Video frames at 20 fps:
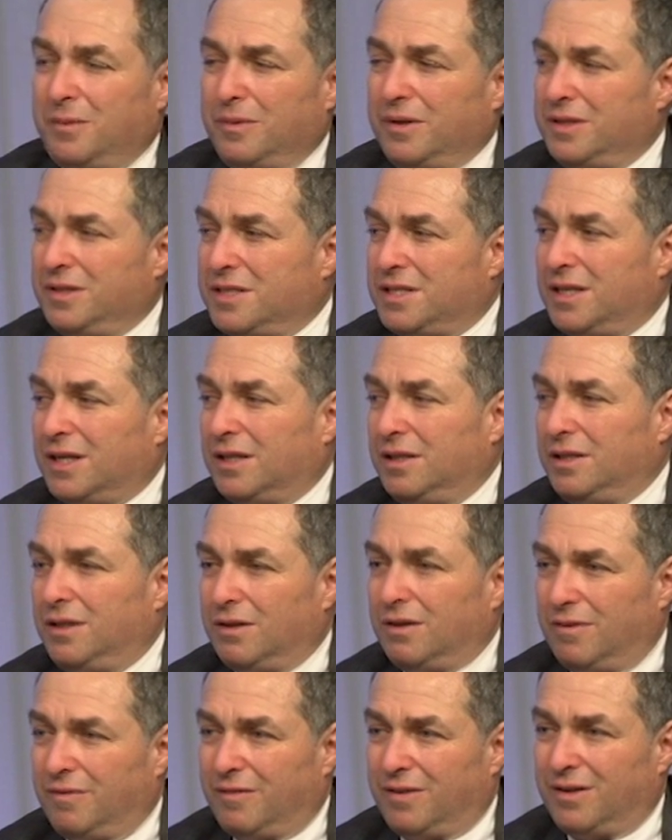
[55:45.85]
We're in the second
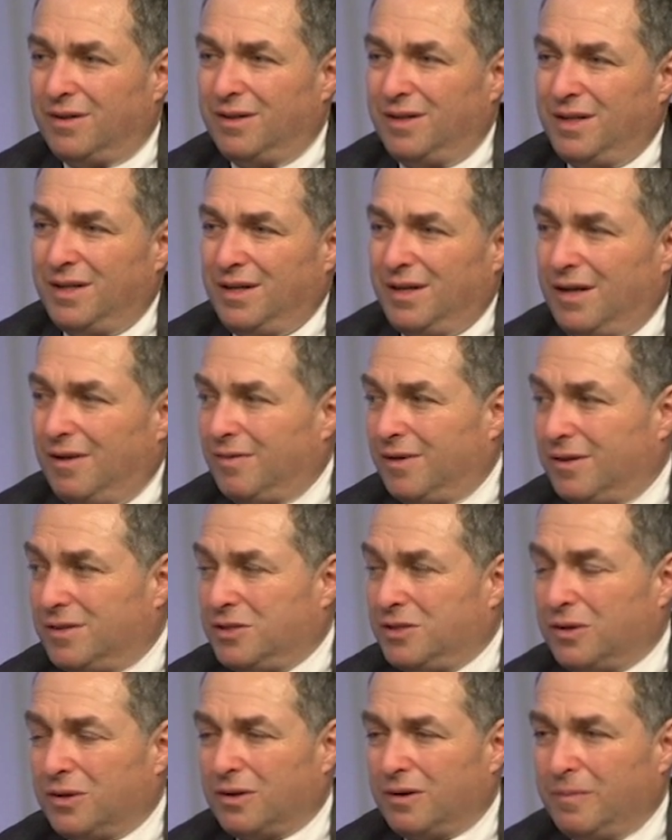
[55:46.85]
year of our
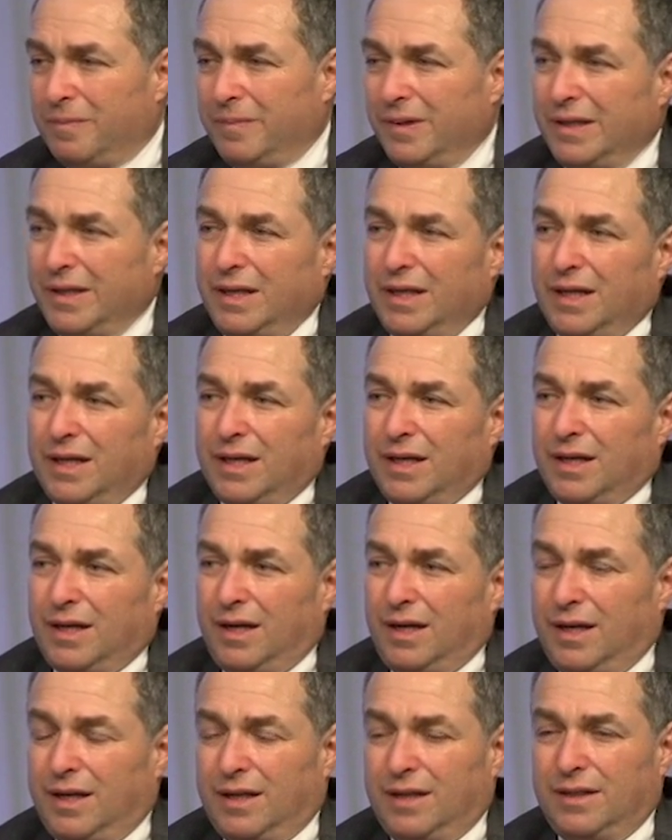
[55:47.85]
term,
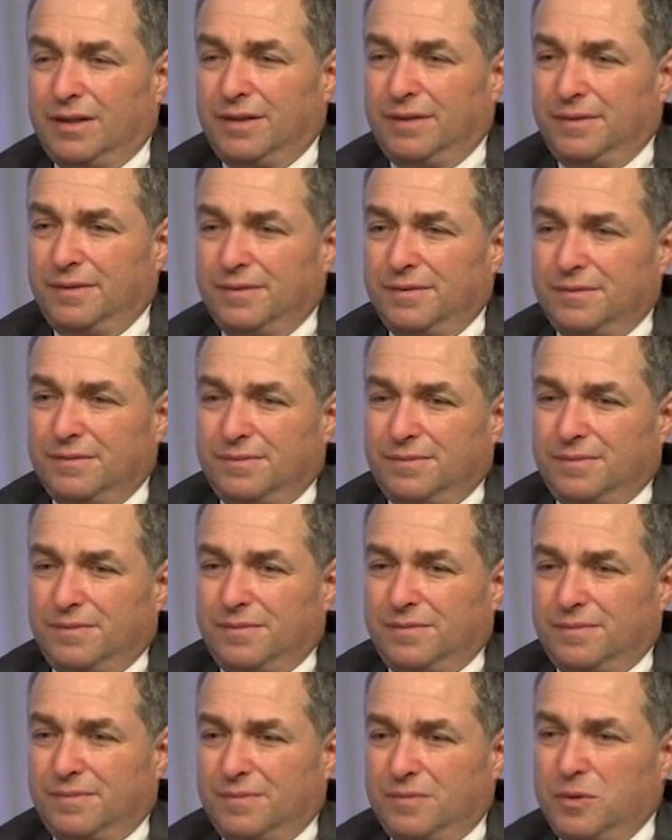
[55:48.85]
and
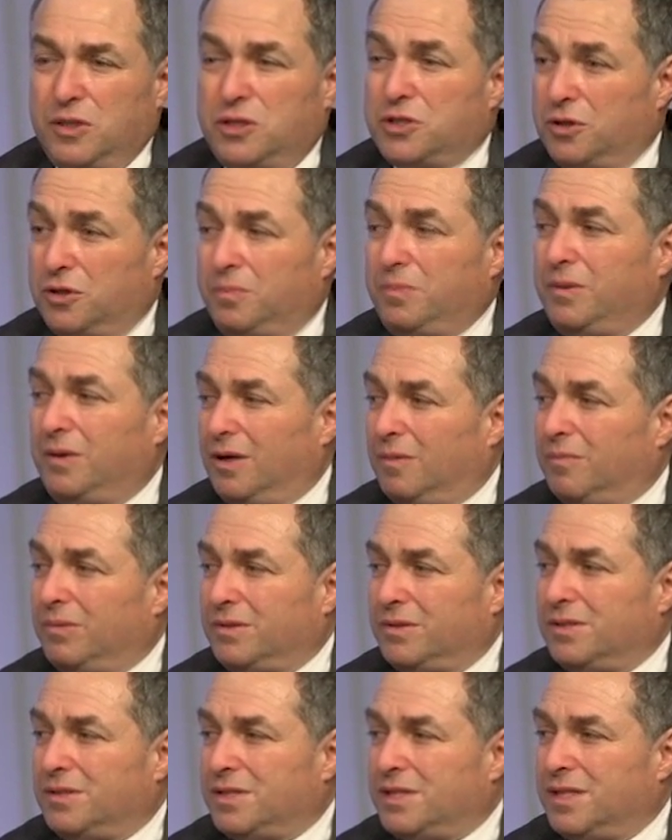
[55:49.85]
we should be able
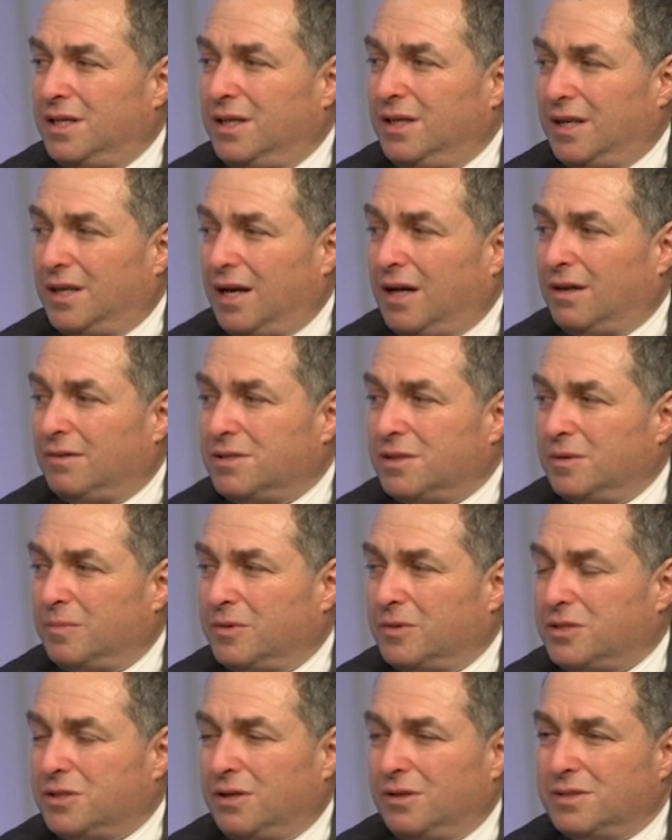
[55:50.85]
to see now some
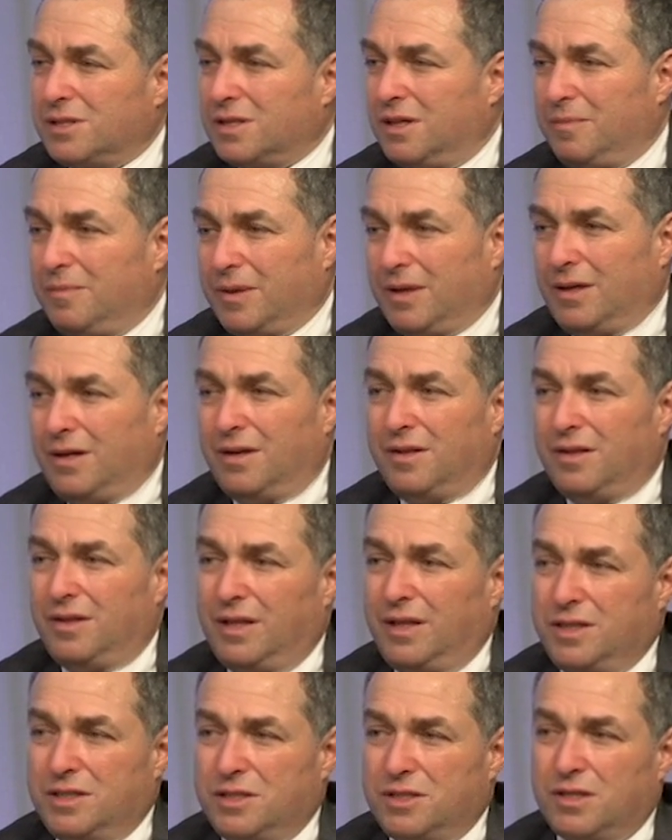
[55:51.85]
results coming out of the
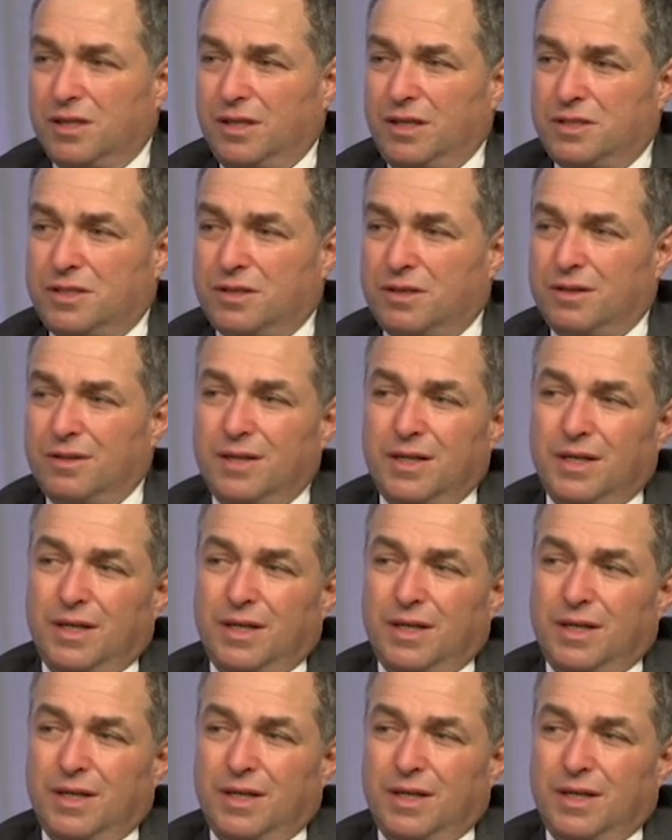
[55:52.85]
legislature.